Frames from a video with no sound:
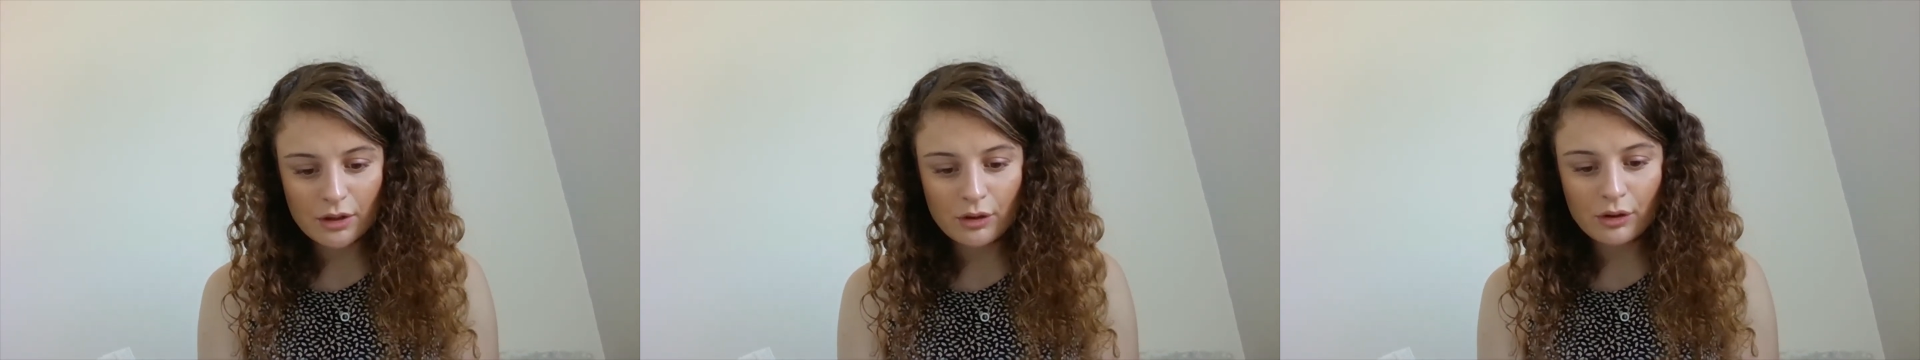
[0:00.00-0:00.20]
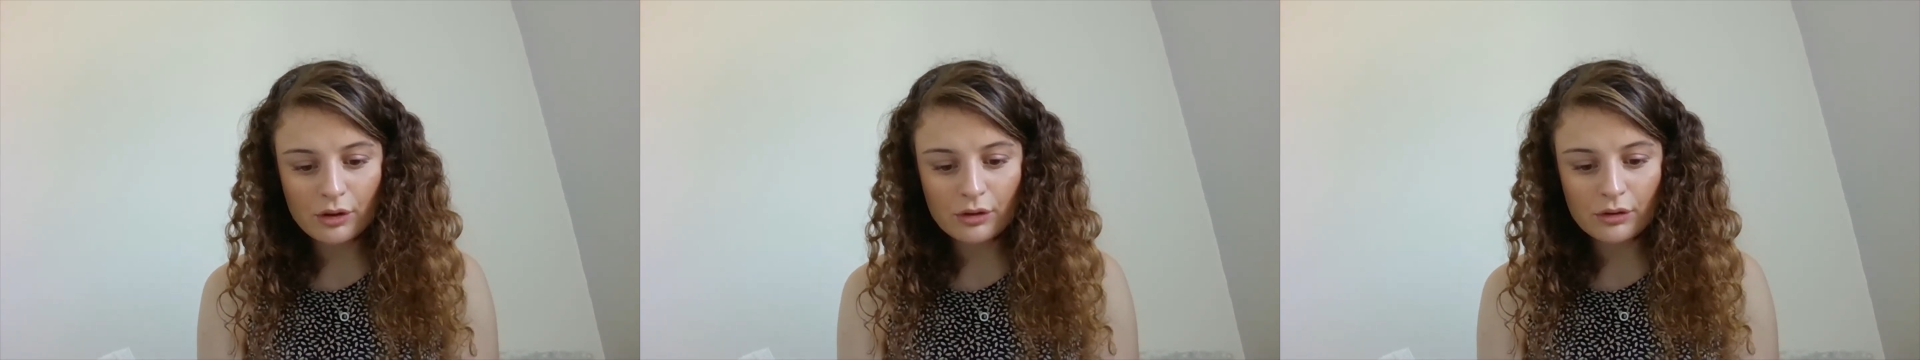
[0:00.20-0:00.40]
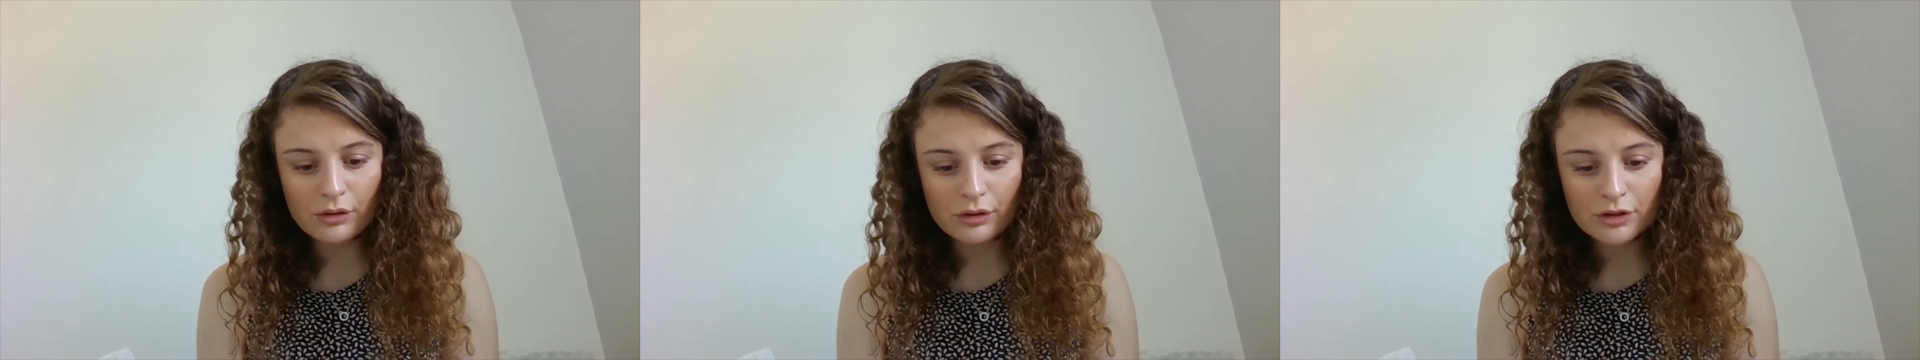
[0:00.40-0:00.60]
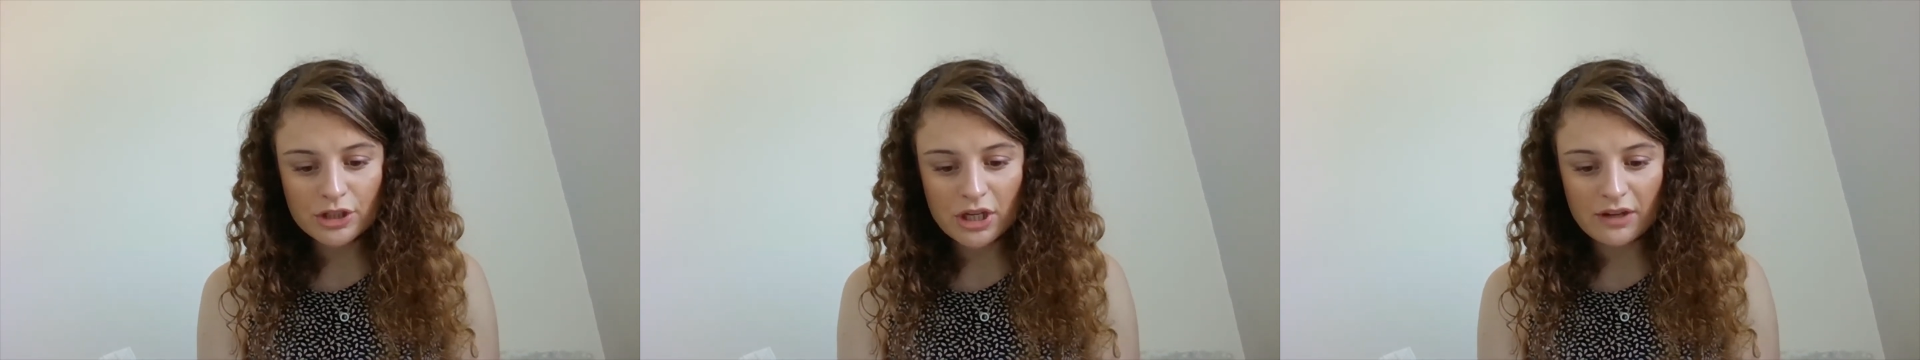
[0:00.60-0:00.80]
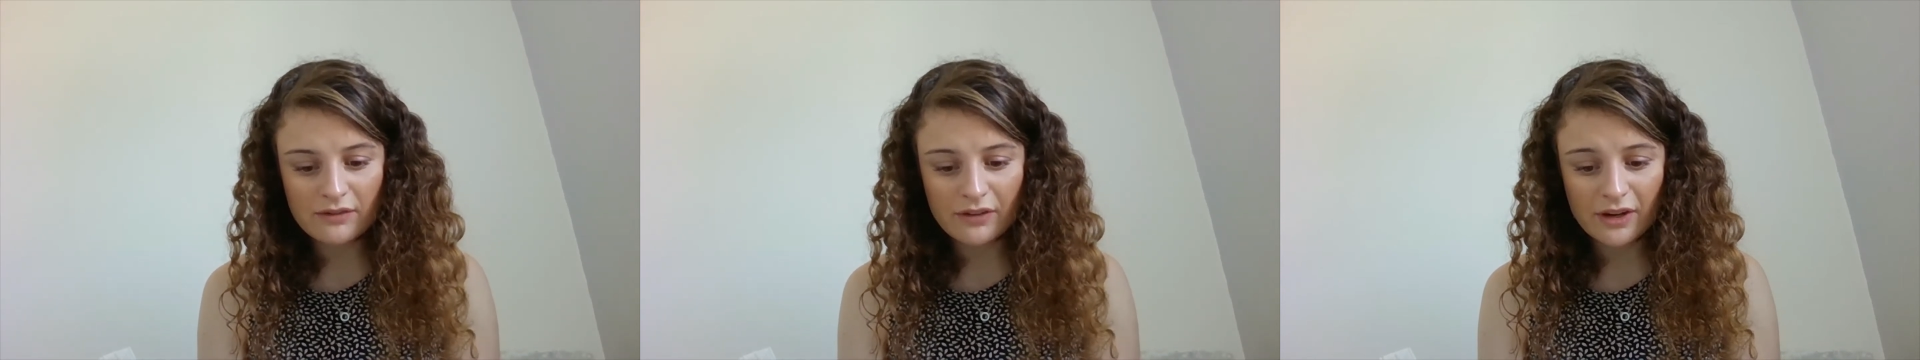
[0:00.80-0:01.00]
Con looked
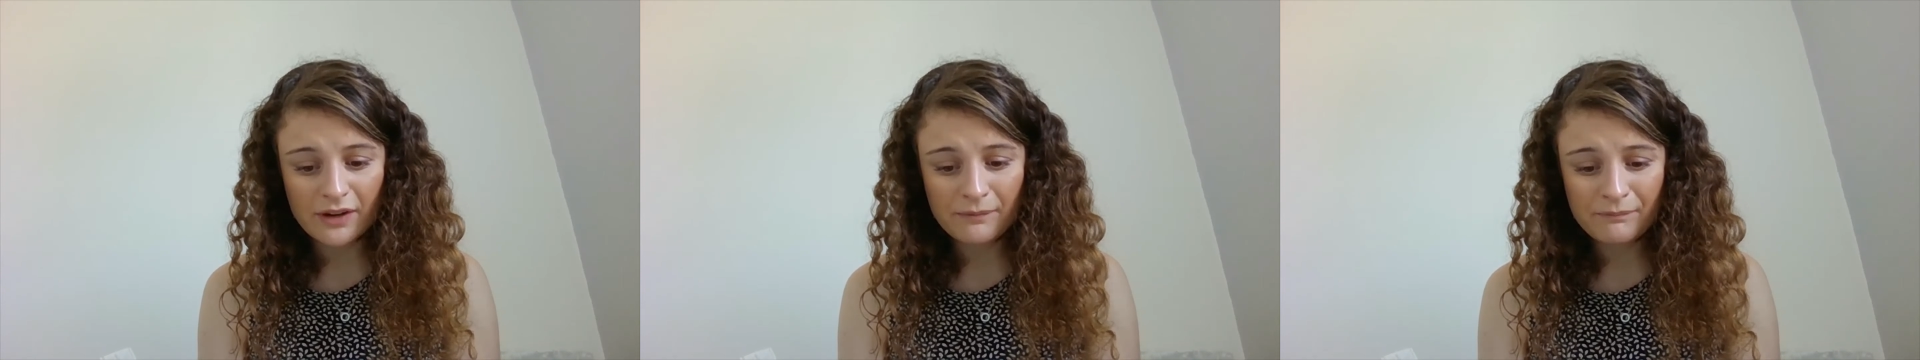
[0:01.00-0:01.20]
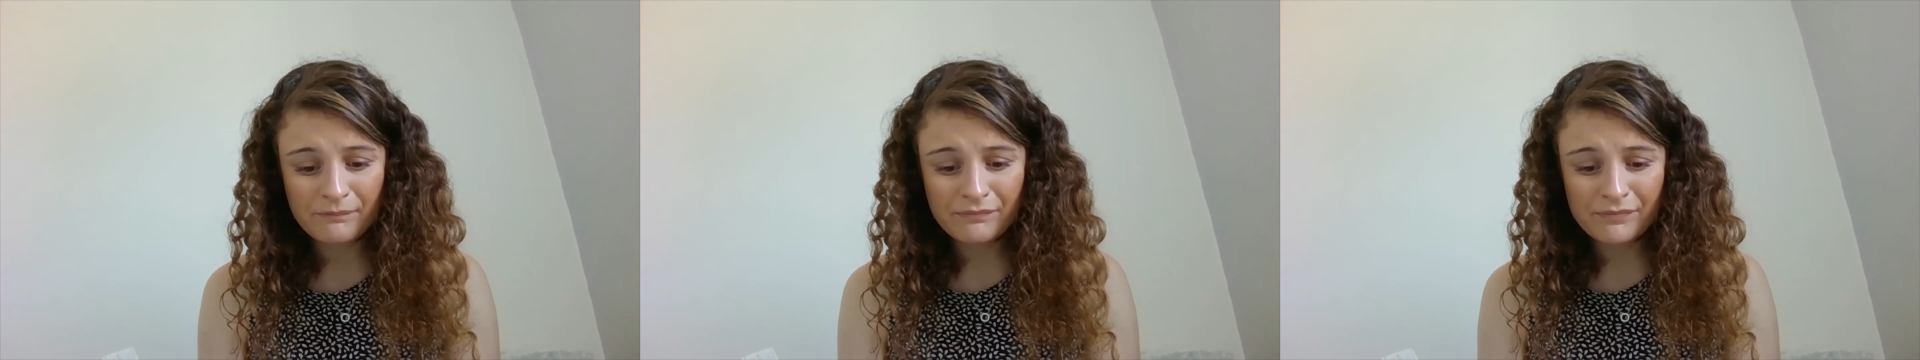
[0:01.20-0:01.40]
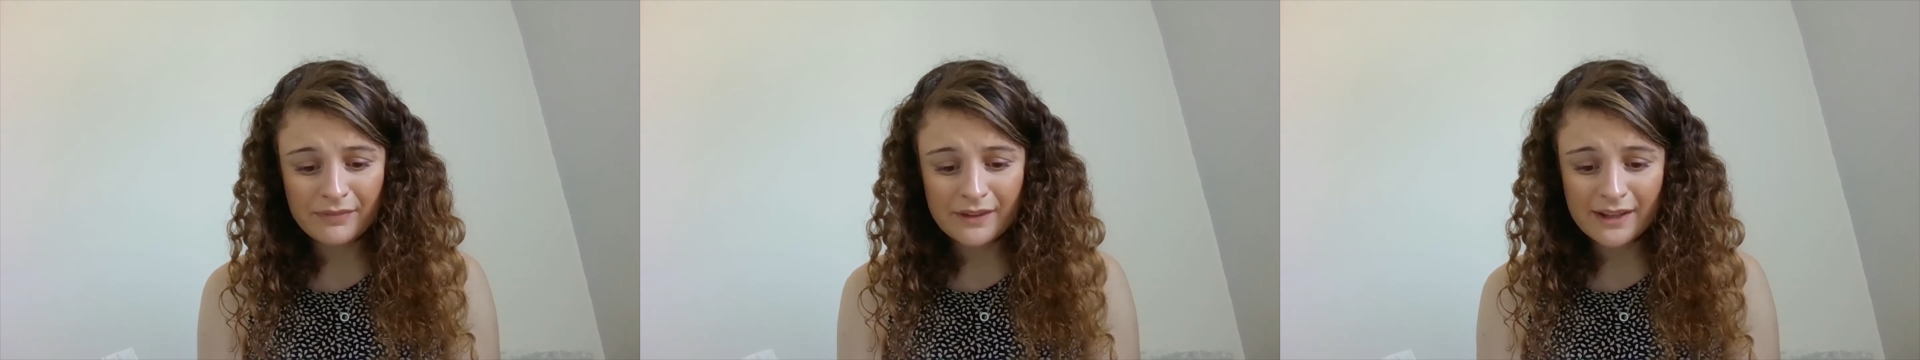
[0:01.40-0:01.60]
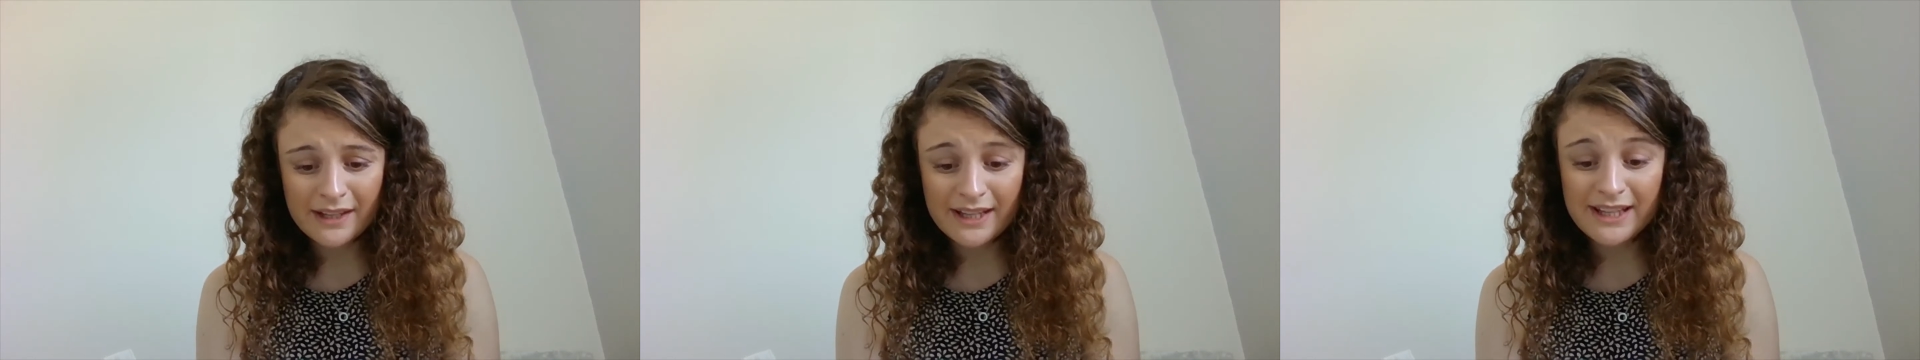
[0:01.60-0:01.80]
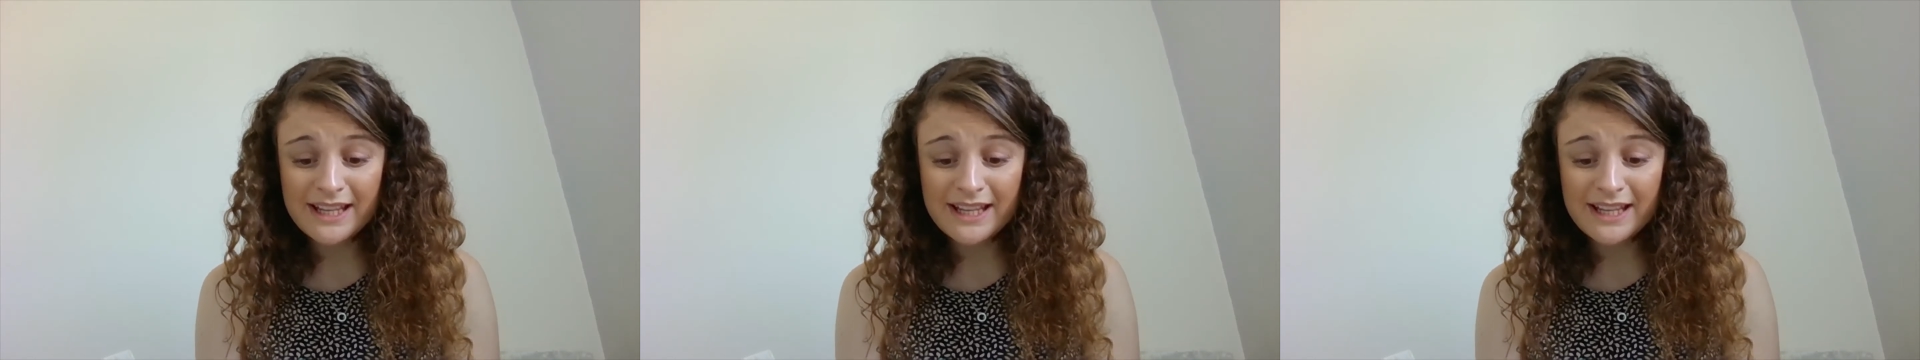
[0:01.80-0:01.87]
over. He